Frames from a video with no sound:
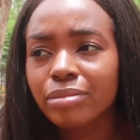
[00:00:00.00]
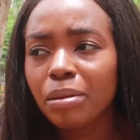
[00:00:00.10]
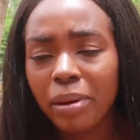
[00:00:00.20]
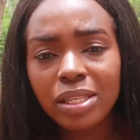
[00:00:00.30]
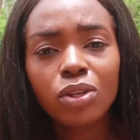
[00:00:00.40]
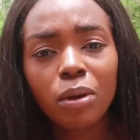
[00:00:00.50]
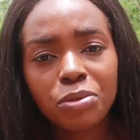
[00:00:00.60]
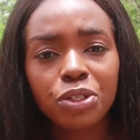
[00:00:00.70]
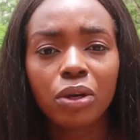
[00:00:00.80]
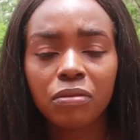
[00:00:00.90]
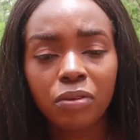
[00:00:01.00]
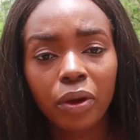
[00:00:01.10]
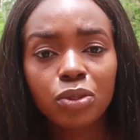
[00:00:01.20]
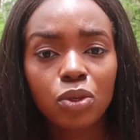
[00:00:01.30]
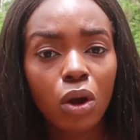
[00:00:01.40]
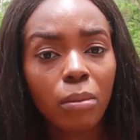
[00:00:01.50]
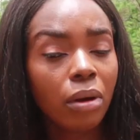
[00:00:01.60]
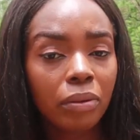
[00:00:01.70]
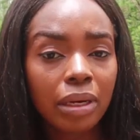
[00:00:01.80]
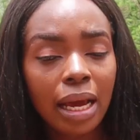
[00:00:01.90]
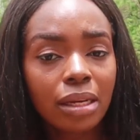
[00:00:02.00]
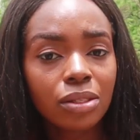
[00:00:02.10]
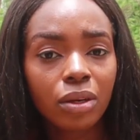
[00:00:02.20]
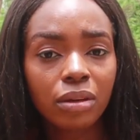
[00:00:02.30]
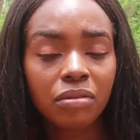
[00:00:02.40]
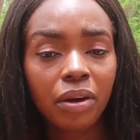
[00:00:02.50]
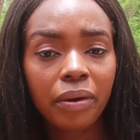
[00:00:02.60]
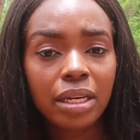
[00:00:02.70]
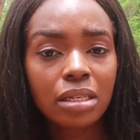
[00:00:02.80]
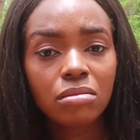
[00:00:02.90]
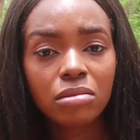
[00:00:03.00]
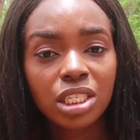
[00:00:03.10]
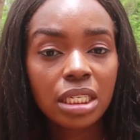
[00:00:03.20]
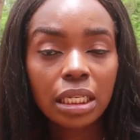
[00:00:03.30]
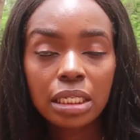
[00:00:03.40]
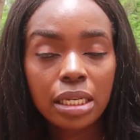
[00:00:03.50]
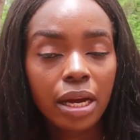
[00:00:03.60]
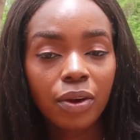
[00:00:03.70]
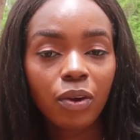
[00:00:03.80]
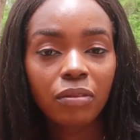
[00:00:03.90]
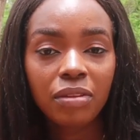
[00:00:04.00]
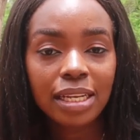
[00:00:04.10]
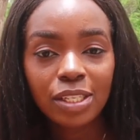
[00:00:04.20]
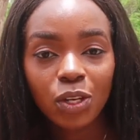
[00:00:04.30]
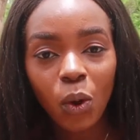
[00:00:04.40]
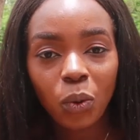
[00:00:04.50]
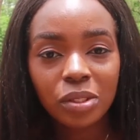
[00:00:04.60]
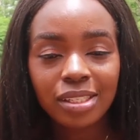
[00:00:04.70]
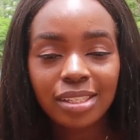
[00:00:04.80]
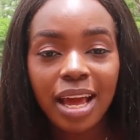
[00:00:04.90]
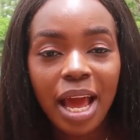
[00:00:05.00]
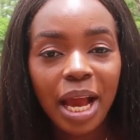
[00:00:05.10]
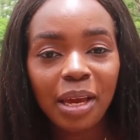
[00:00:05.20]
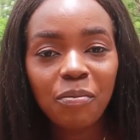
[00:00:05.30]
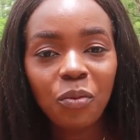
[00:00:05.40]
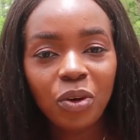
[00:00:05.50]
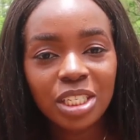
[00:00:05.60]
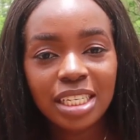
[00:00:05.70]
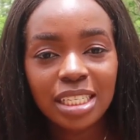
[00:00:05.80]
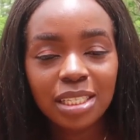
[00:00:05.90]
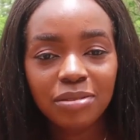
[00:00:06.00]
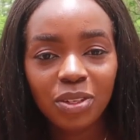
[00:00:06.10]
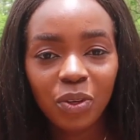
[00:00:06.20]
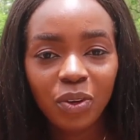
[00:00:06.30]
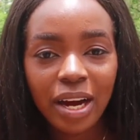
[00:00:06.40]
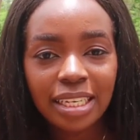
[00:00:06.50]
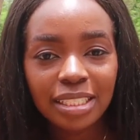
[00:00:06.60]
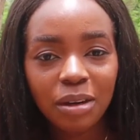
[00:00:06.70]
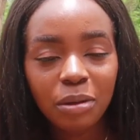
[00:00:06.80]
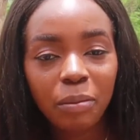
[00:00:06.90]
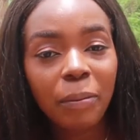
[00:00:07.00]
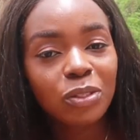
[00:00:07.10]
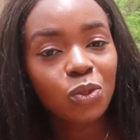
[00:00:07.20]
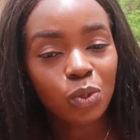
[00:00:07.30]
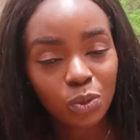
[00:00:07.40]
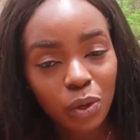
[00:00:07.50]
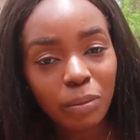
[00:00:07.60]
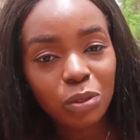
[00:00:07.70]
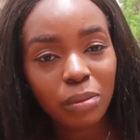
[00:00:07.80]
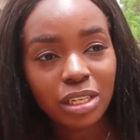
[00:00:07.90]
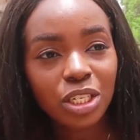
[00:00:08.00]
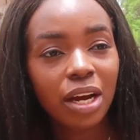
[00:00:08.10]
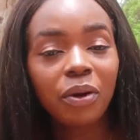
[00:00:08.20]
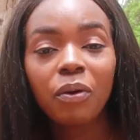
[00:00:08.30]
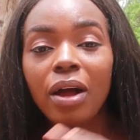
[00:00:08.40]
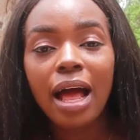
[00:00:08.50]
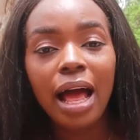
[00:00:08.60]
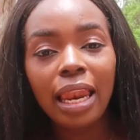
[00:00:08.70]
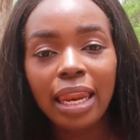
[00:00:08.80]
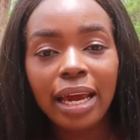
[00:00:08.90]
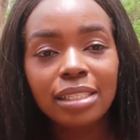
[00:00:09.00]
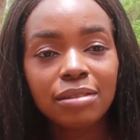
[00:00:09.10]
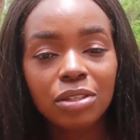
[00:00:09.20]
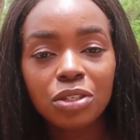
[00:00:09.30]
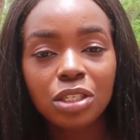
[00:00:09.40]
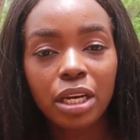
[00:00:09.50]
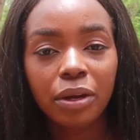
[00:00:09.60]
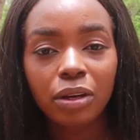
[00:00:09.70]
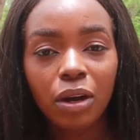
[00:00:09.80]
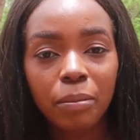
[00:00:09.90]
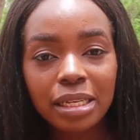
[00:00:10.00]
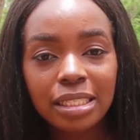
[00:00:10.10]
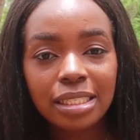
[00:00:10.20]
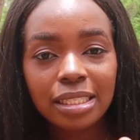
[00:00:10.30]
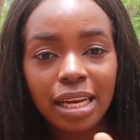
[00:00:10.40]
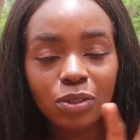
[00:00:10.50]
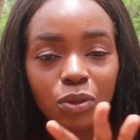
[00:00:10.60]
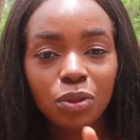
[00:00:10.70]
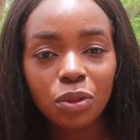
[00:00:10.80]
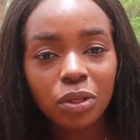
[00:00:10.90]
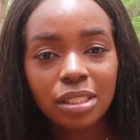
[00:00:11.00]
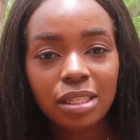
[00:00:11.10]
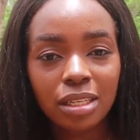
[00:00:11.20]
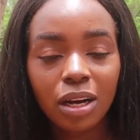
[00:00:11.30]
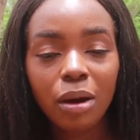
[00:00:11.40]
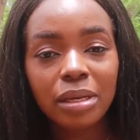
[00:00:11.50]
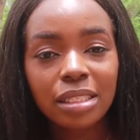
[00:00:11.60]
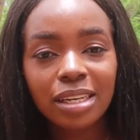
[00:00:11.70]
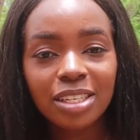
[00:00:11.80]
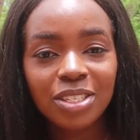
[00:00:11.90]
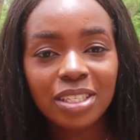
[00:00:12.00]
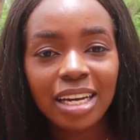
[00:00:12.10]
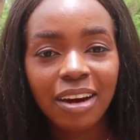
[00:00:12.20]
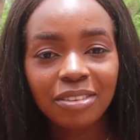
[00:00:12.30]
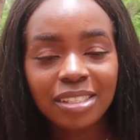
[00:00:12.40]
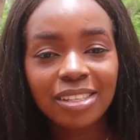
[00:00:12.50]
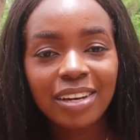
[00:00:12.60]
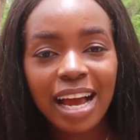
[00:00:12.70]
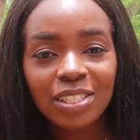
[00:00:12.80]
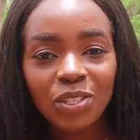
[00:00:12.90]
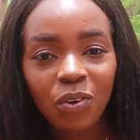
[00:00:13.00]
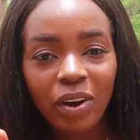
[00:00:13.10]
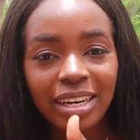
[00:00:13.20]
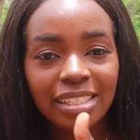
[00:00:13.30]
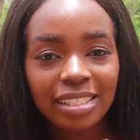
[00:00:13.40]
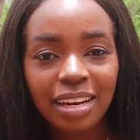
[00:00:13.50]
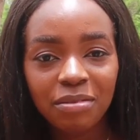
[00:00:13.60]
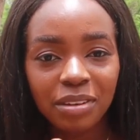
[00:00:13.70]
the best option for you to come and relax on a very chilly day and all of that in the coast city, keep watching this video and remember to subscribe to my channel, like this video, share your comments and your thoughts in the comment section. I will see you guys right inside the